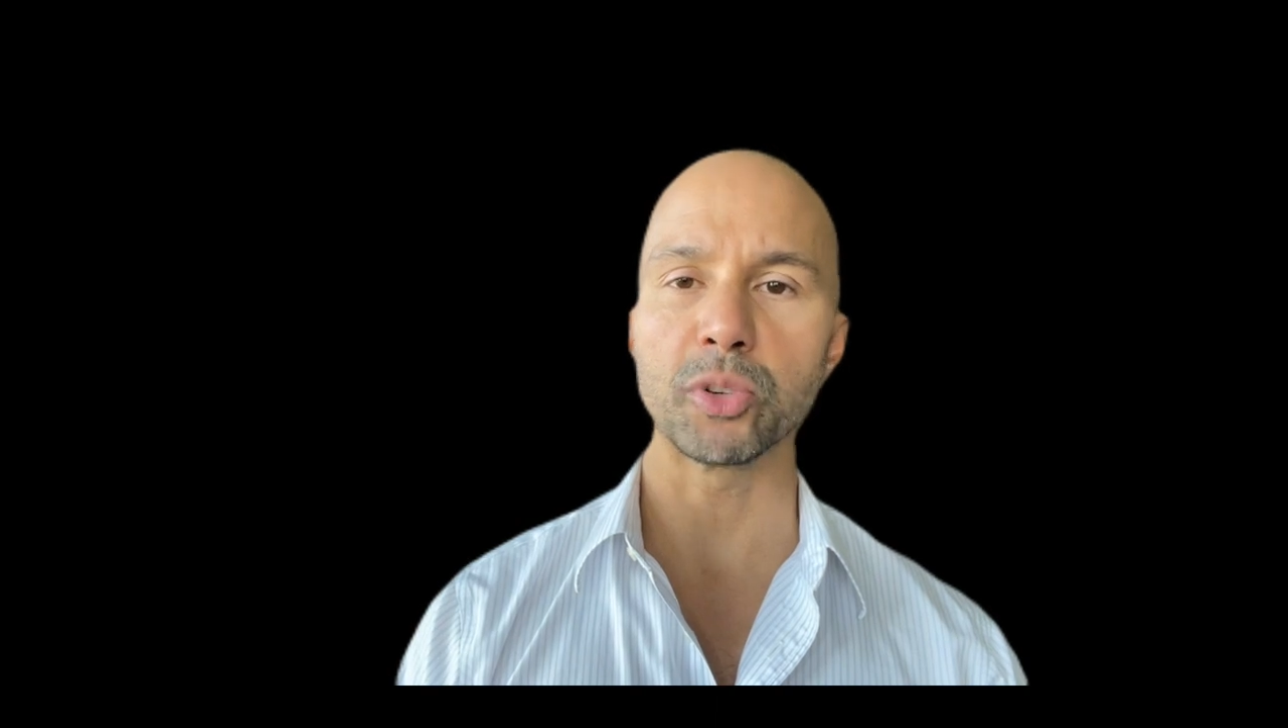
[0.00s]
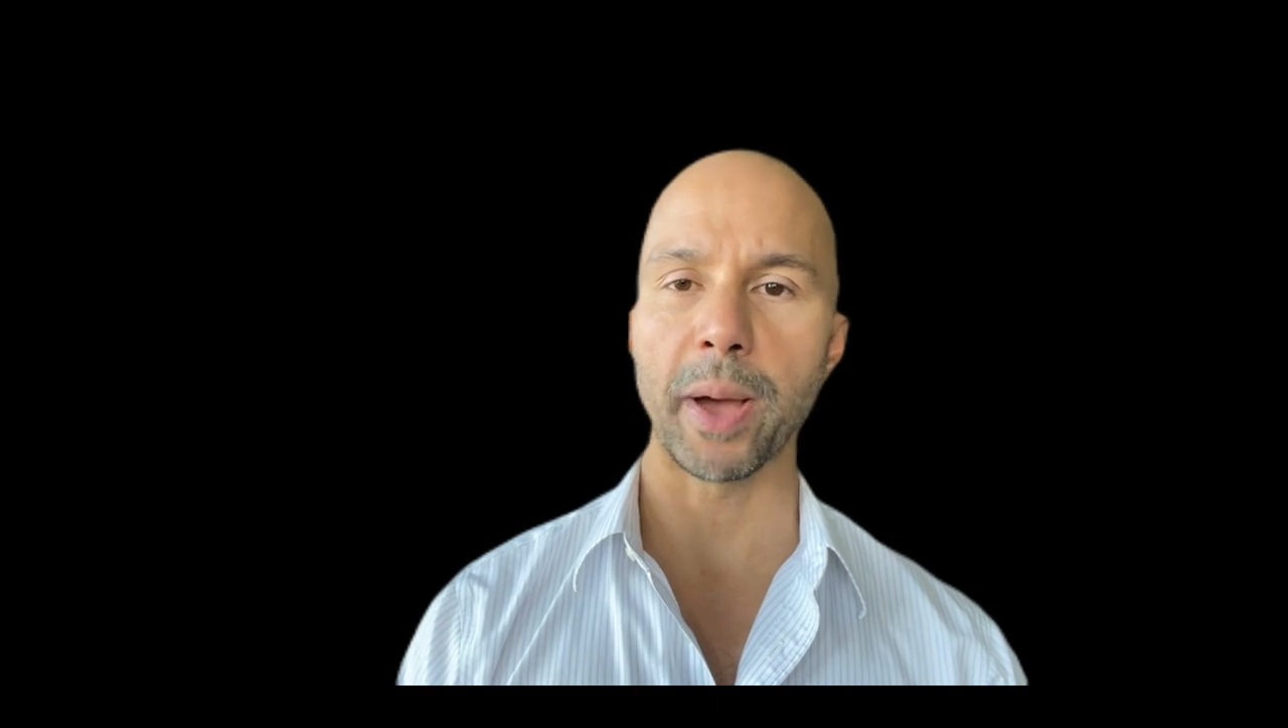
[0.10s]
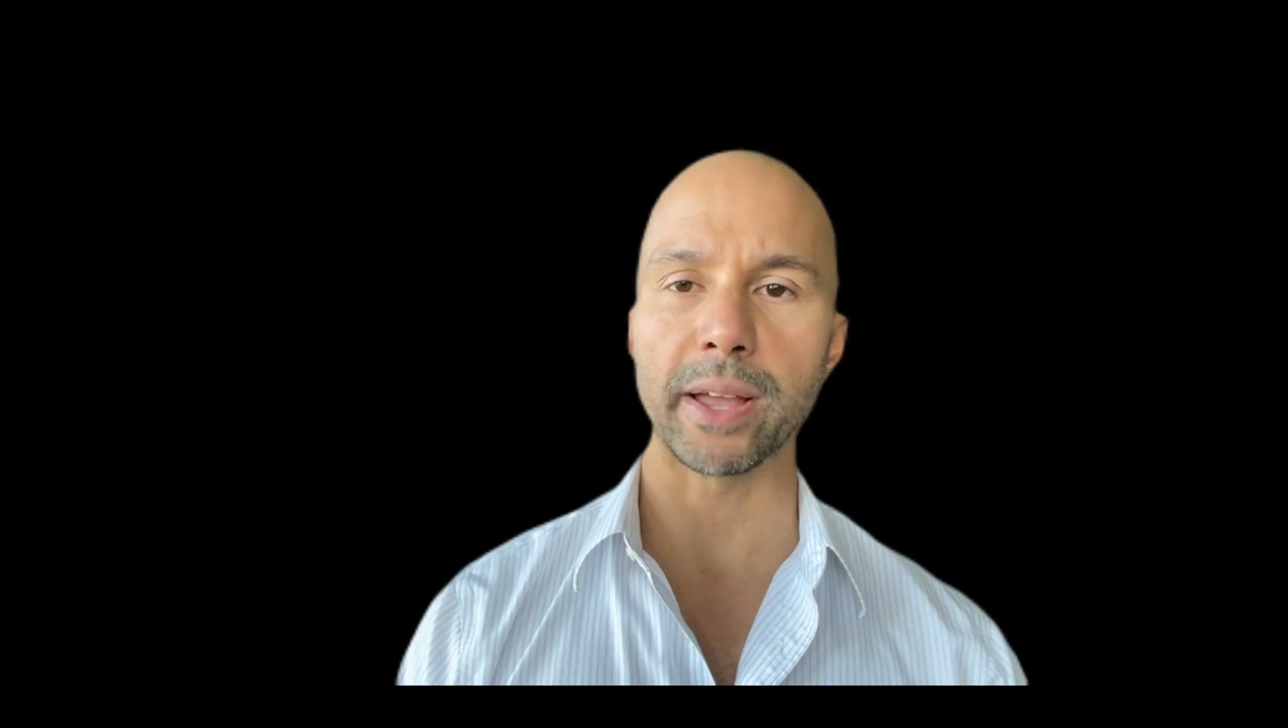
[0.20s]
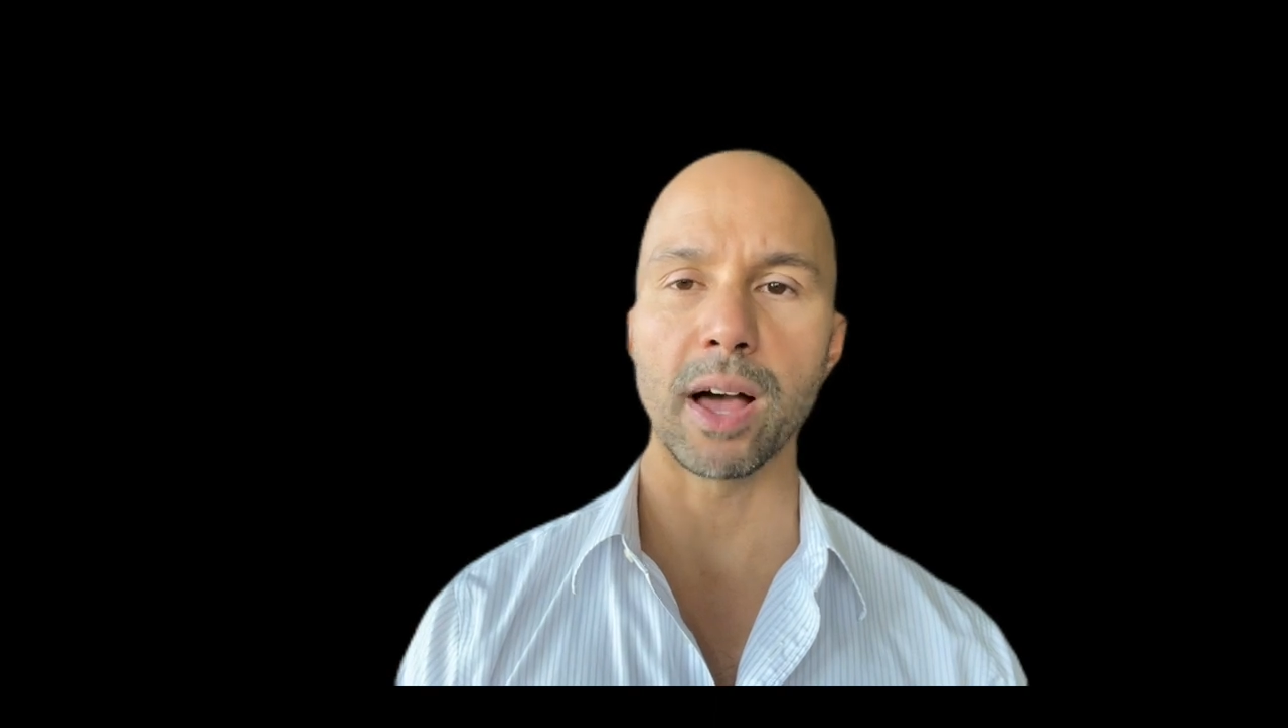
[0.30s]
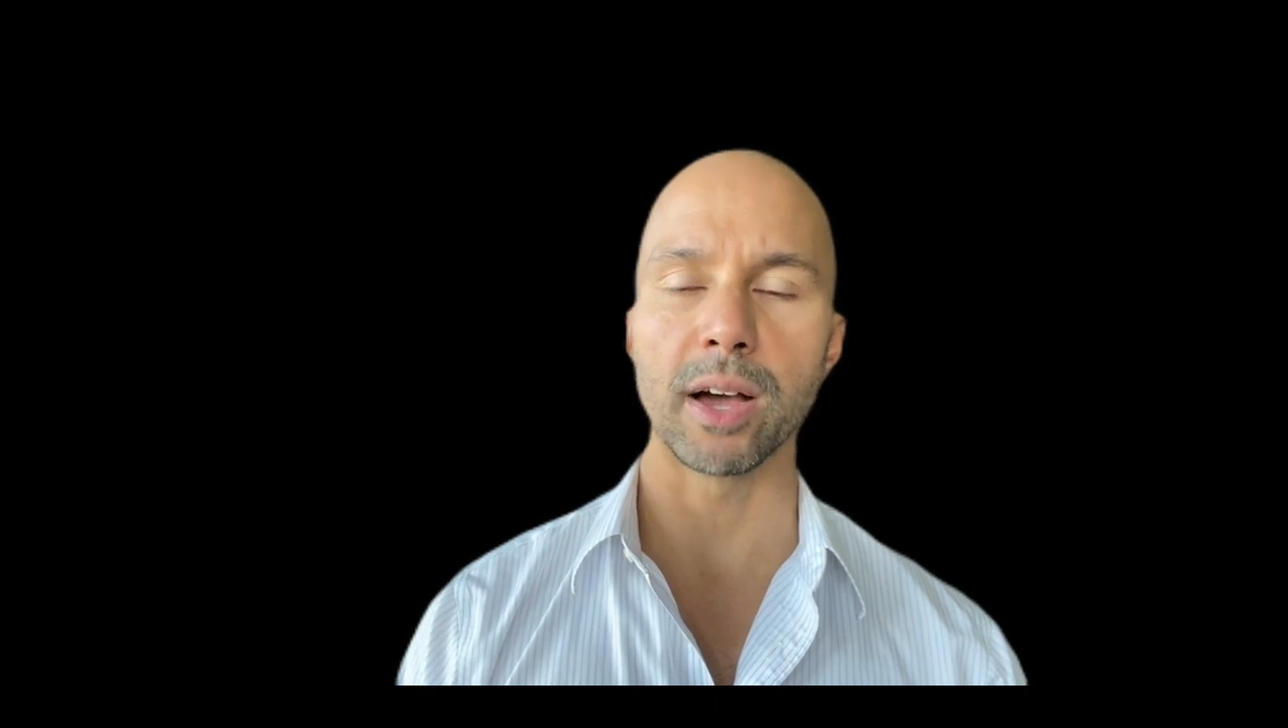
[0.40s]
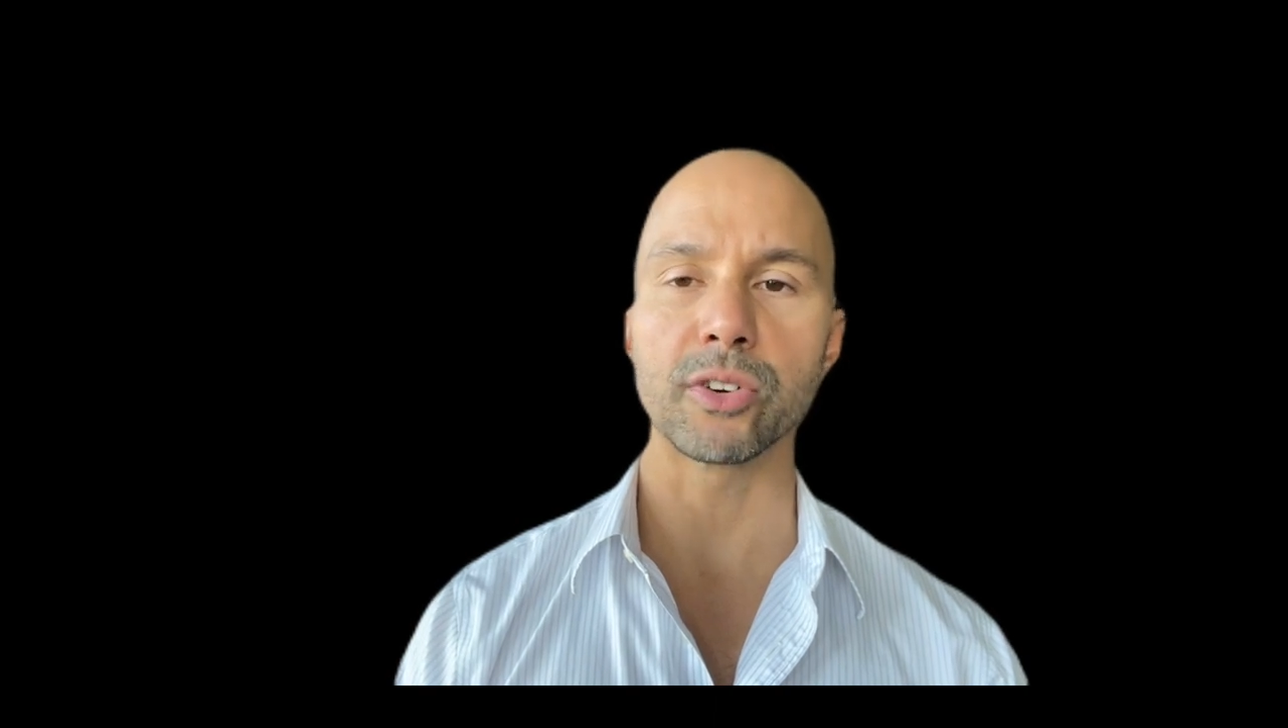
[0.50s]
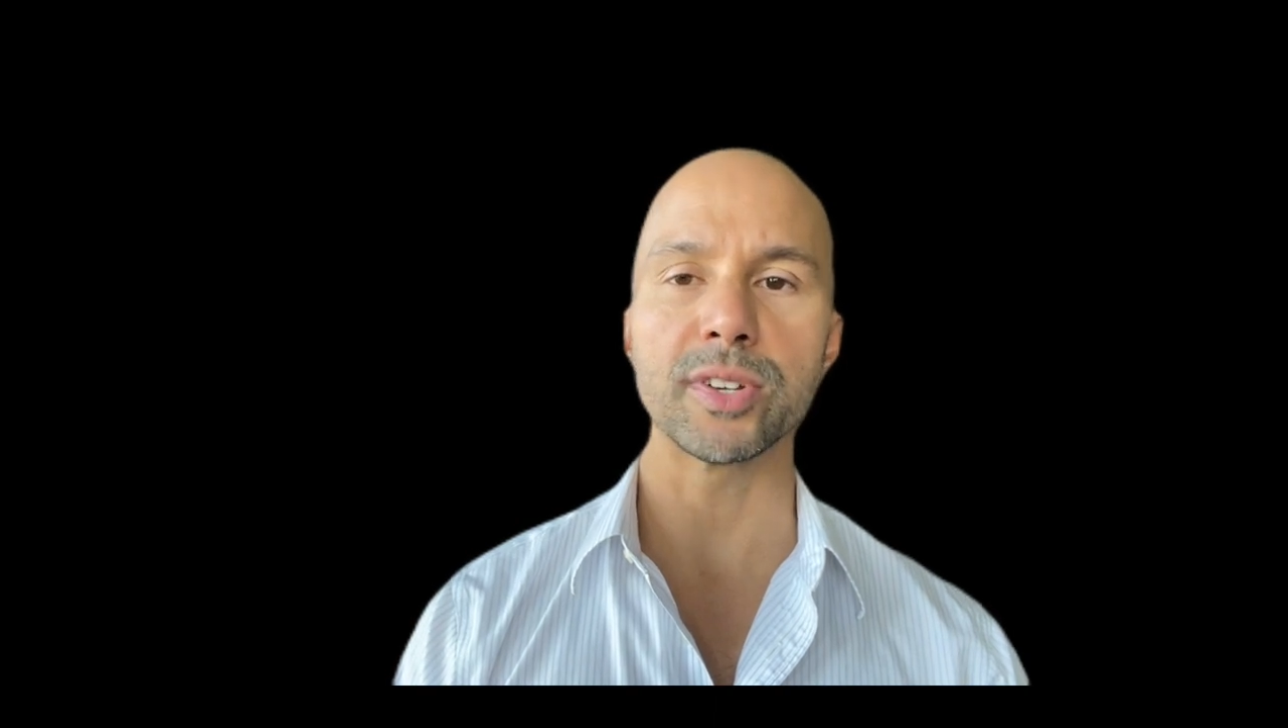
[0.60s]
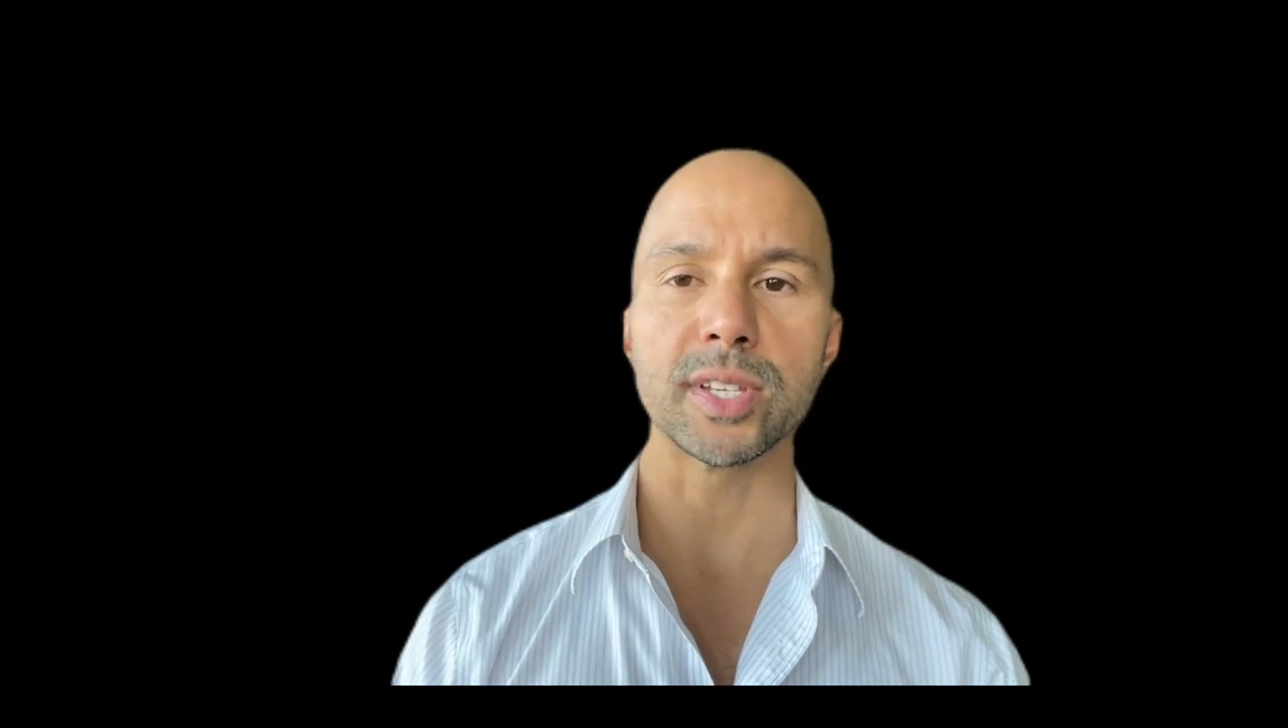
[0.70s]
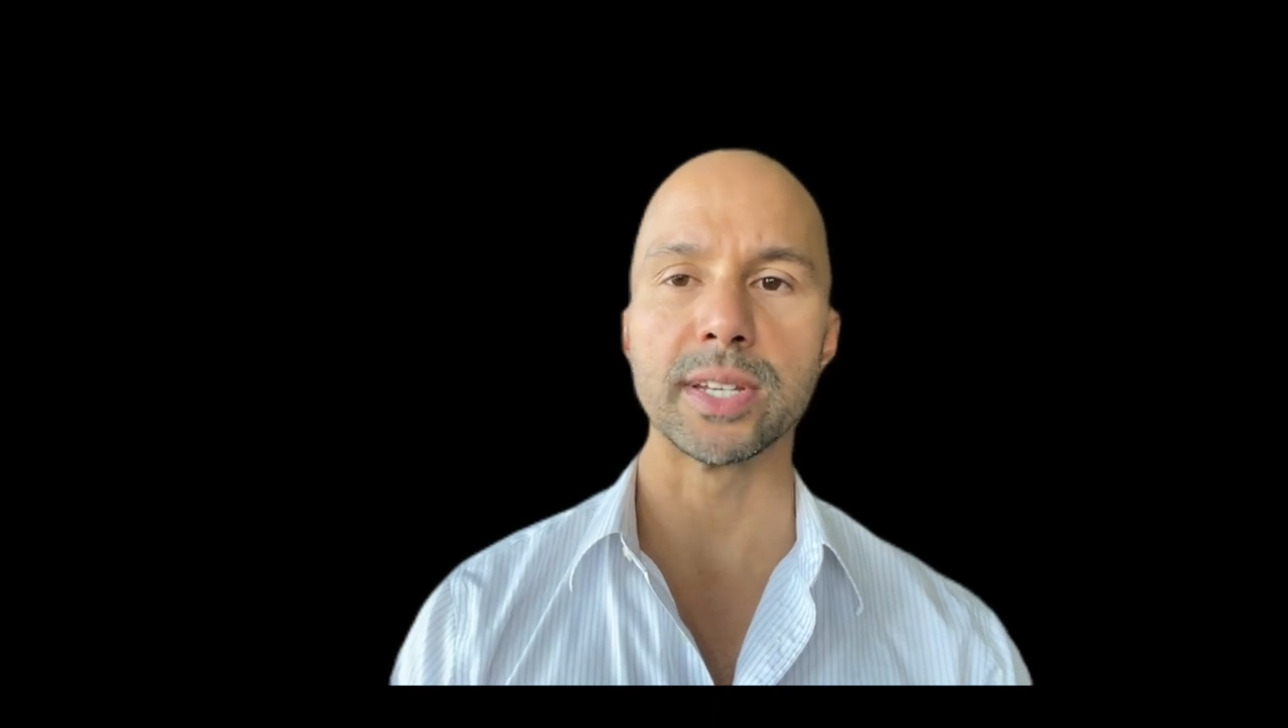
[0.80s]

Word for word: by Congress